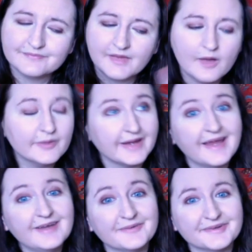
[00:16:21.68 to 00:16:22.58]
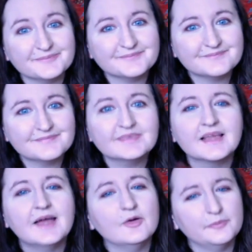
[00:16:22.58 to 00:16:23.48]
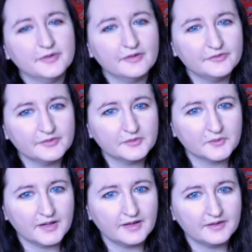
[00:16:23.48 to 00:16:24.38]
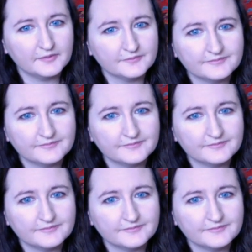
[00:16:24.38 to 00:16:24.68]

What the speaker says: Okay, anyway, I hope you're all doing well.